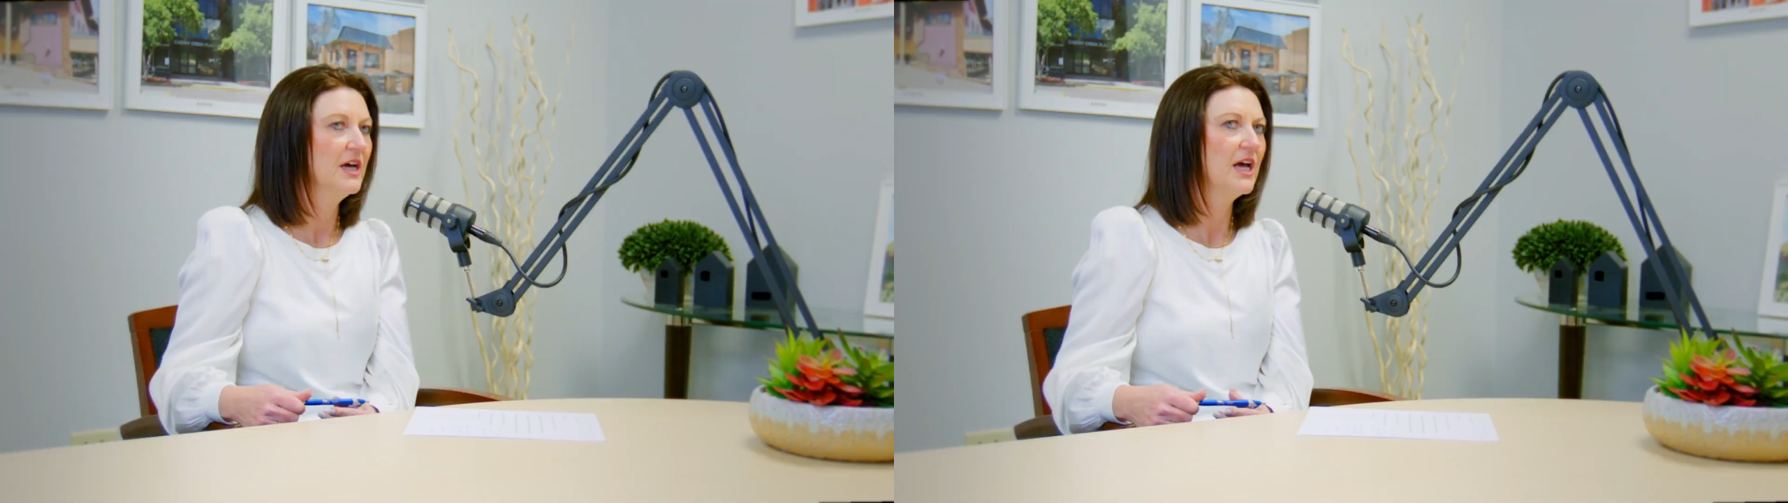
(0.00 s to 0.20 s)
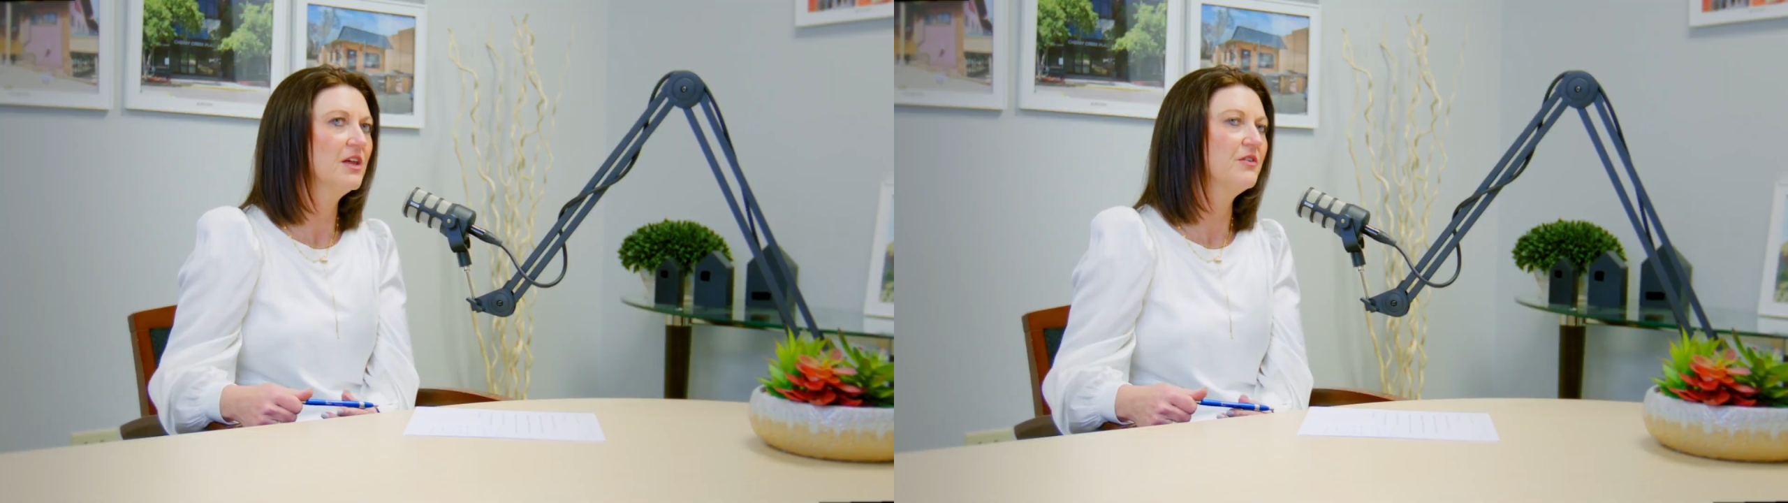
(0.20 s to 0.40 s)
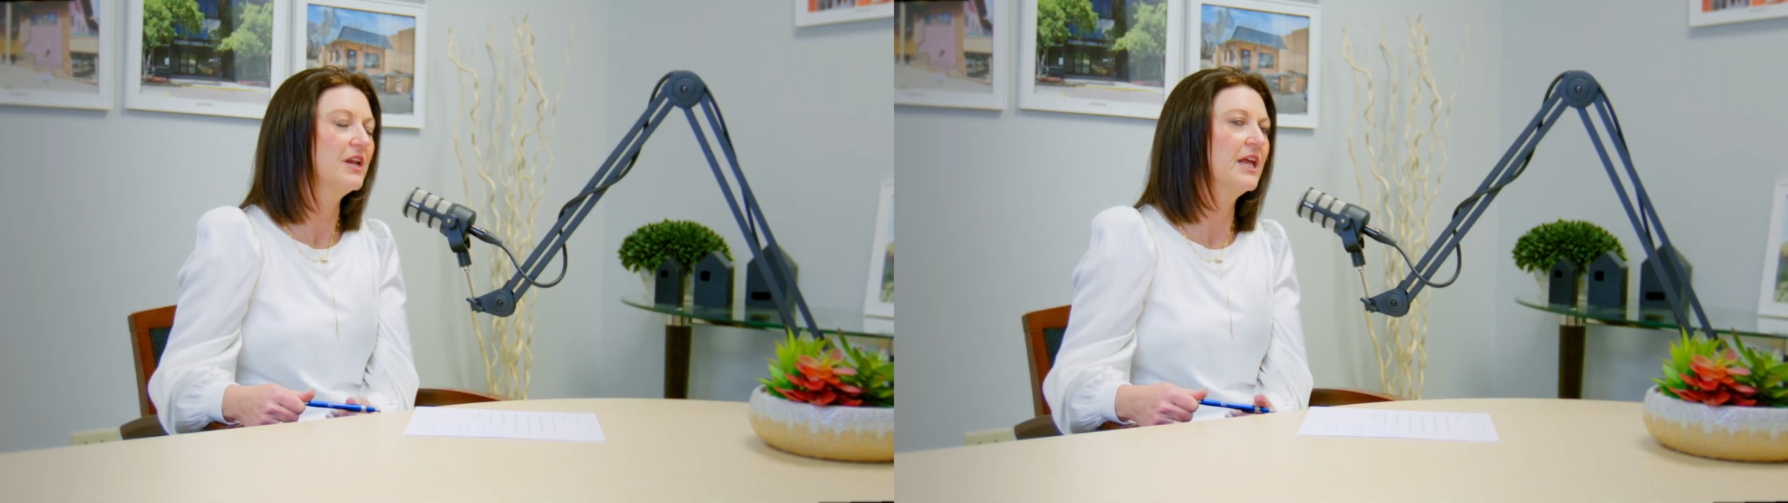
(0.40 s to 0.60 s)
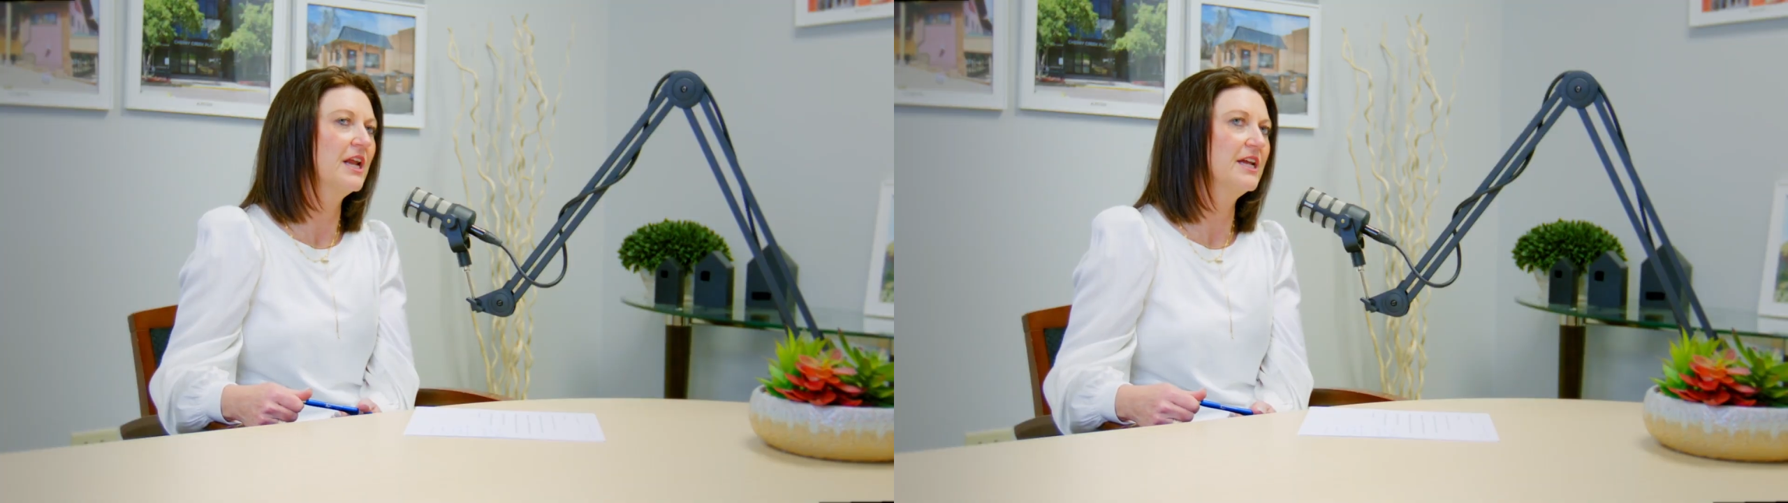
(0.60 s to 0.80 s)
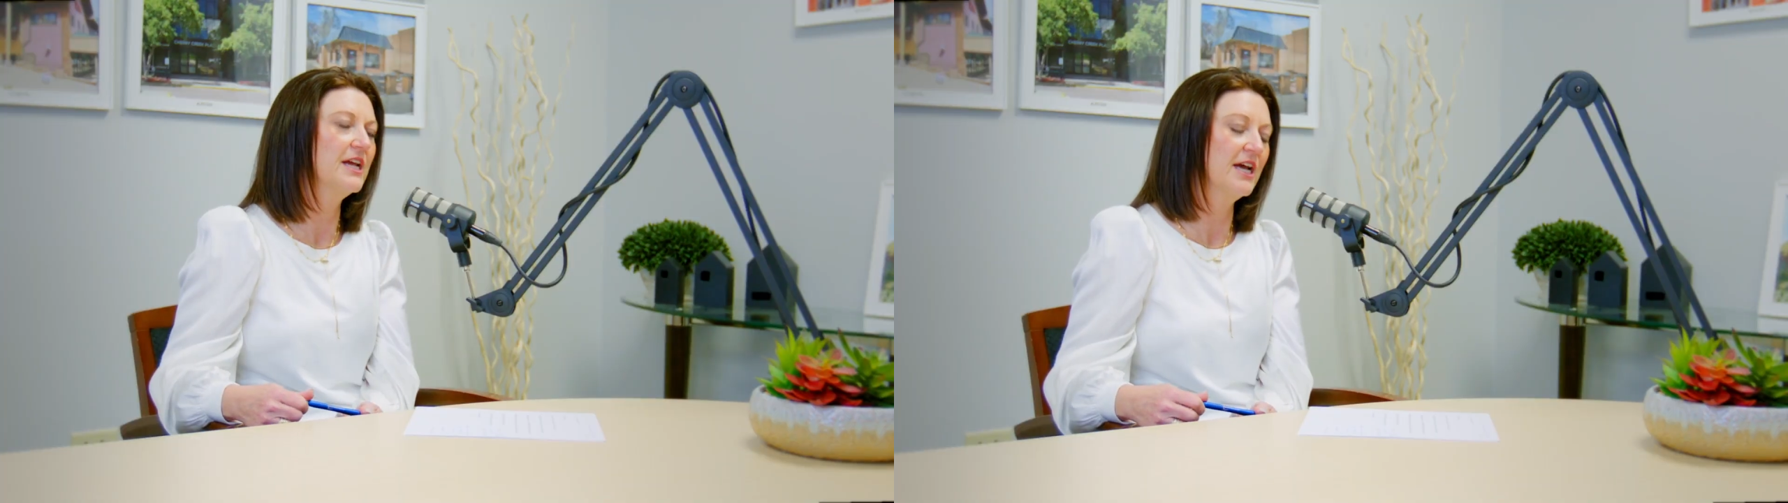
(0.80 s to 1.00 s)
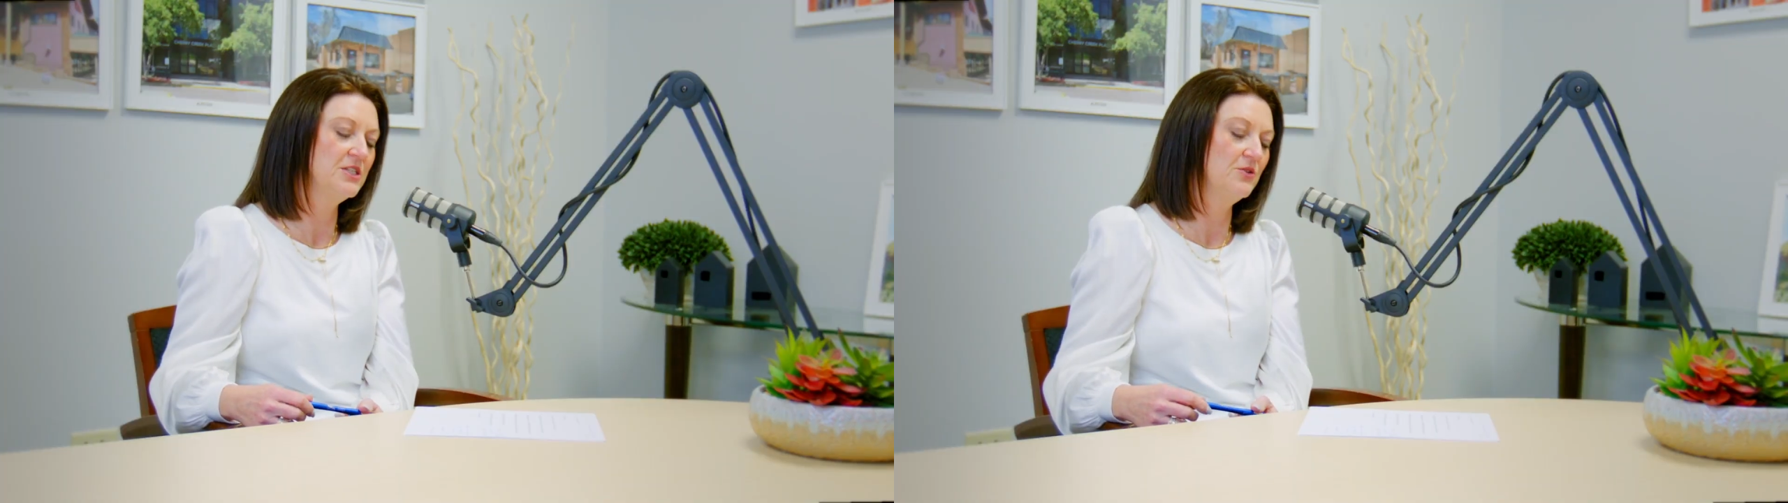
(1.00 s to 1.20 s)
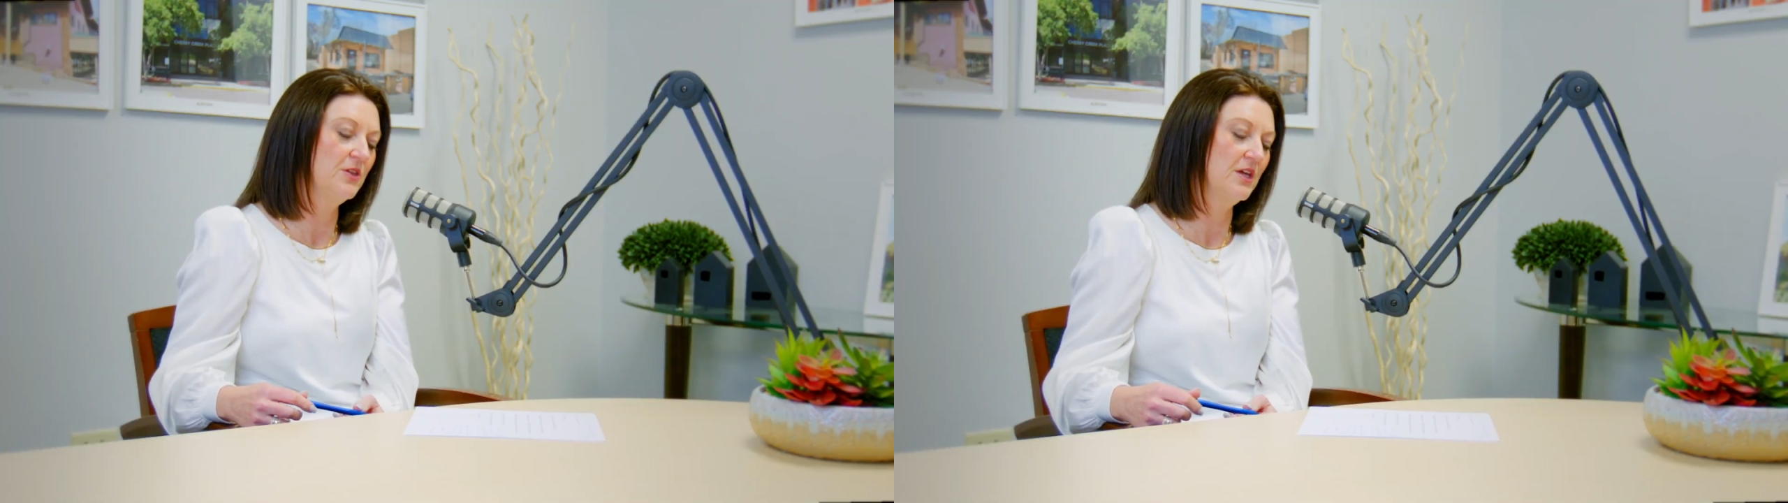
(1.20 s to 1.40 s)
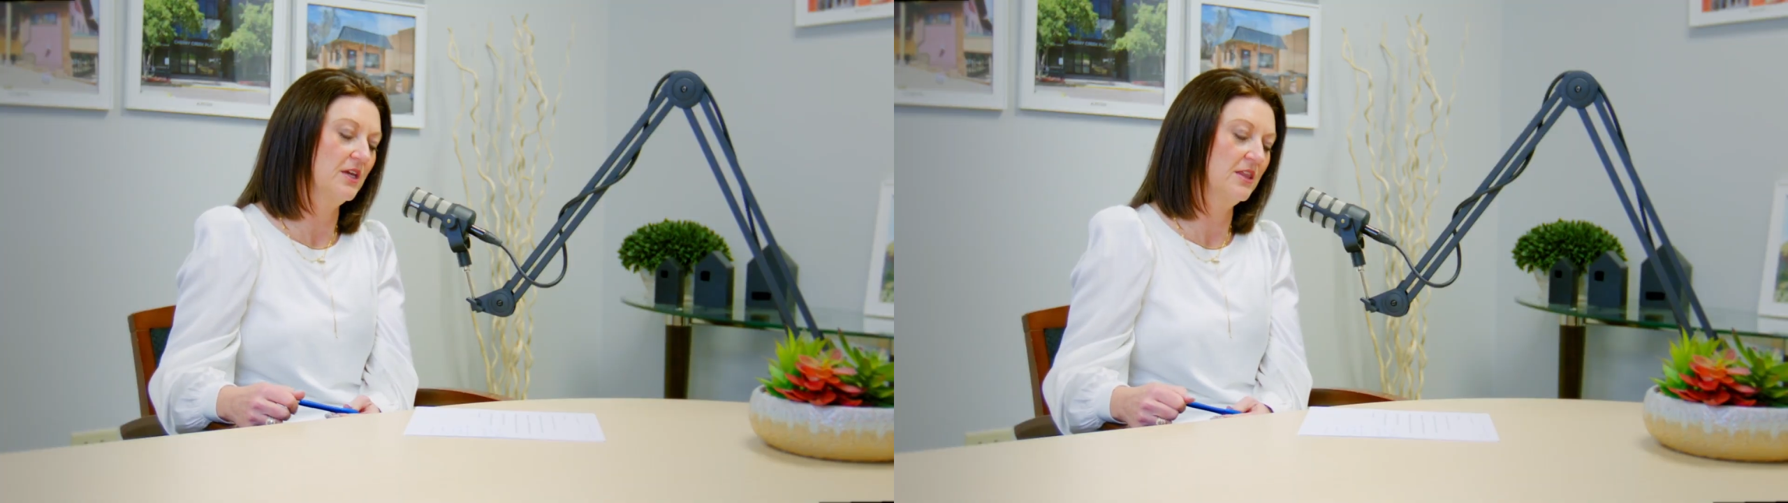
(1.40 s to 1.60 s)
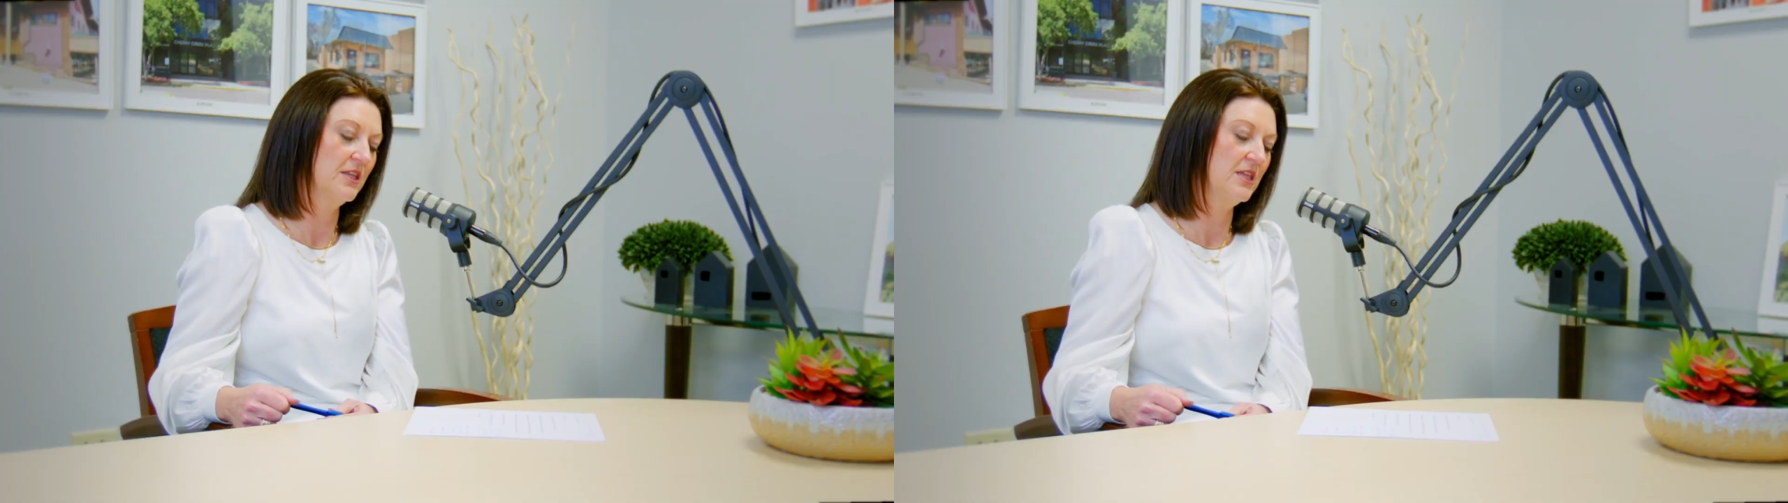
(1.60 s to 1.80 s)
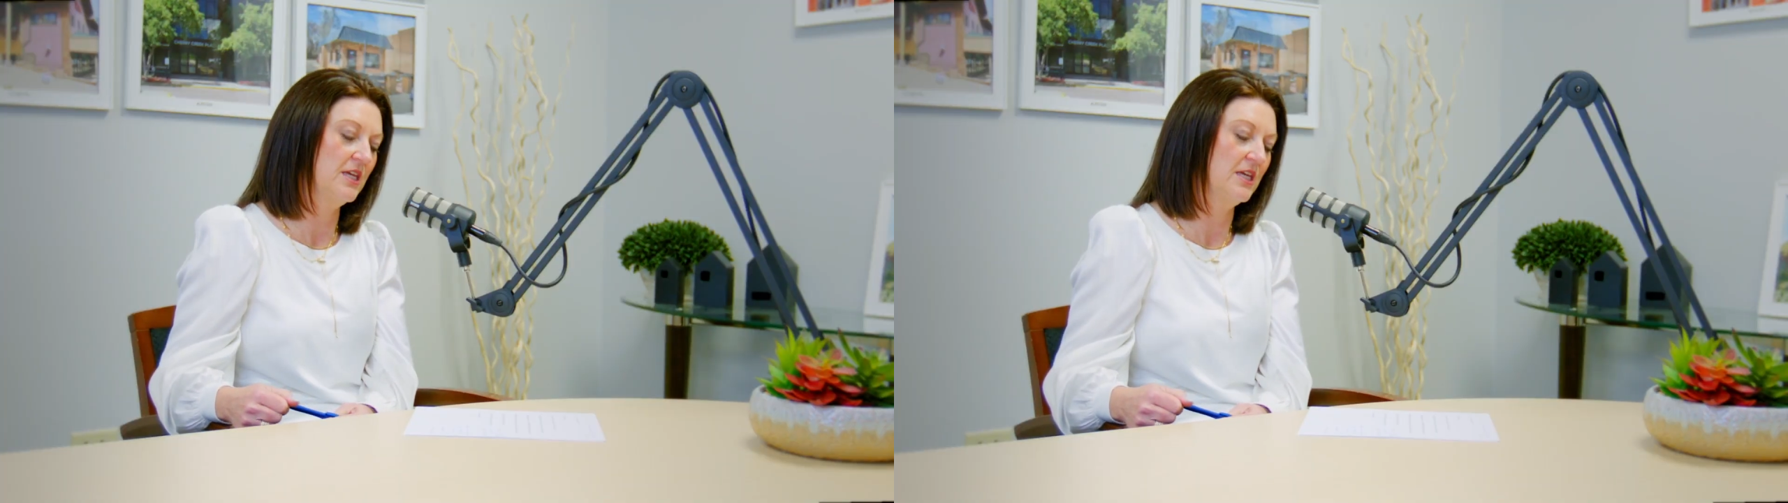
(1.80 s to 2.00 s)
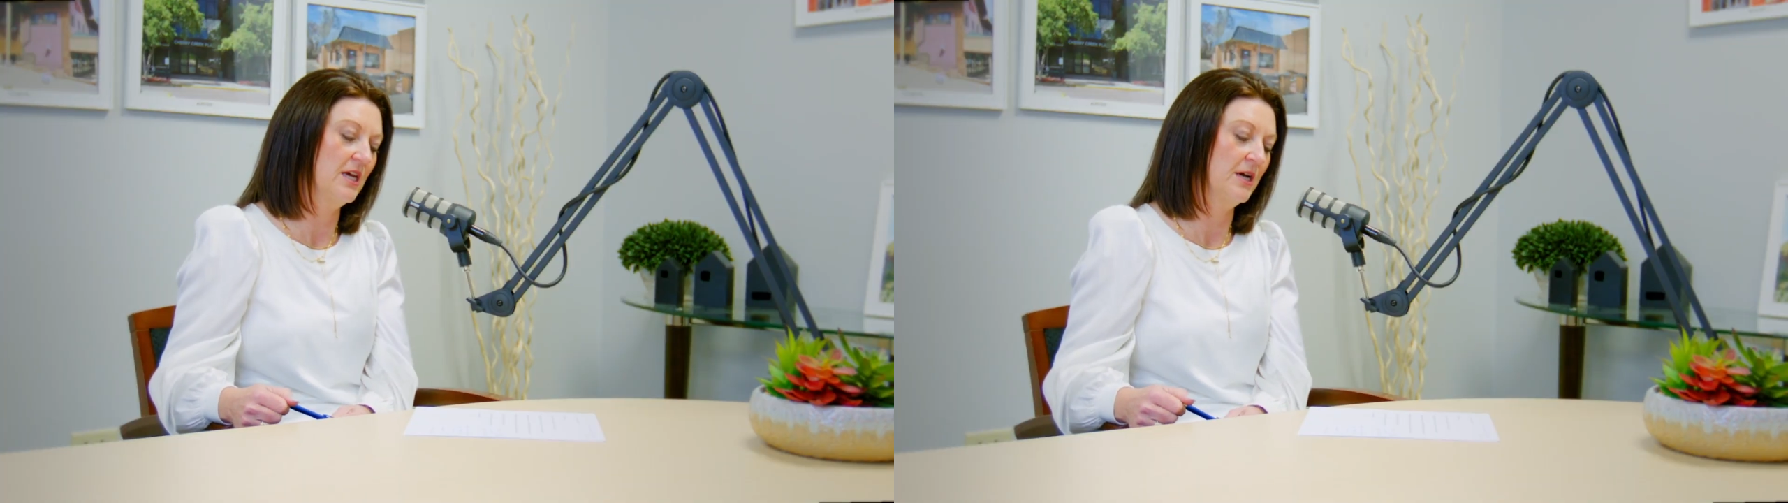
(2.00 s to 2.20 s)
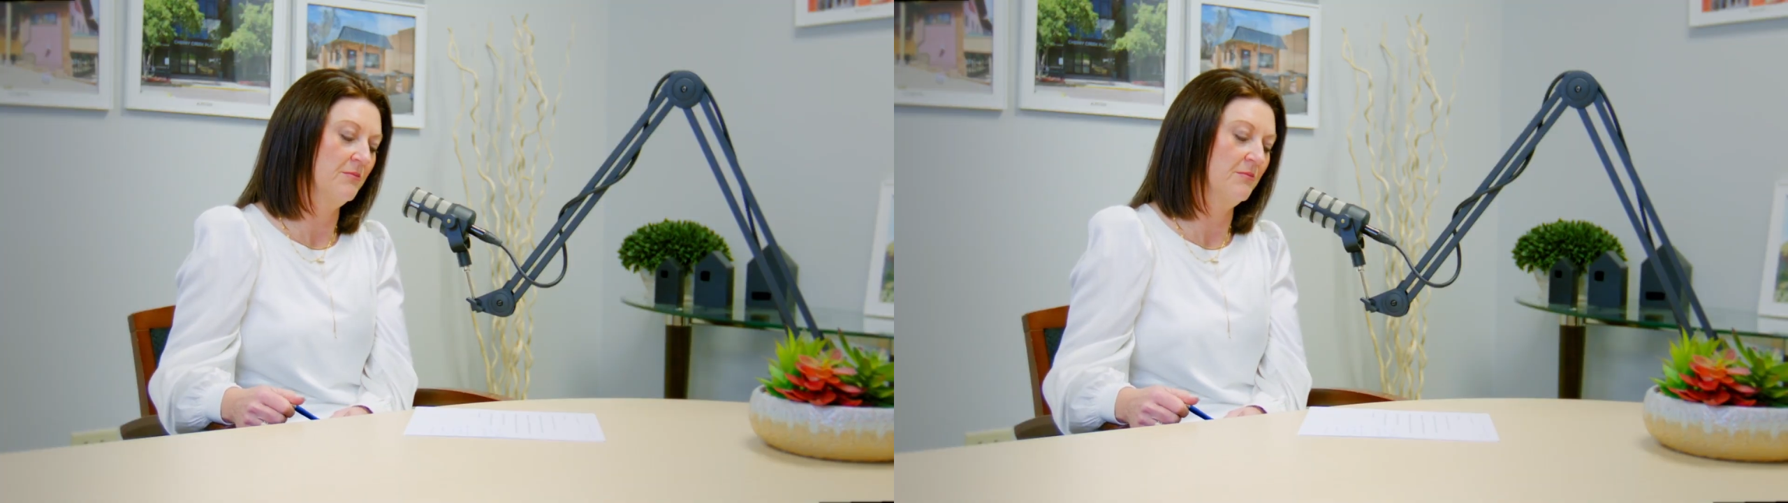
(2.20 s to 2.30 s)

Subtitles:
And I do think that the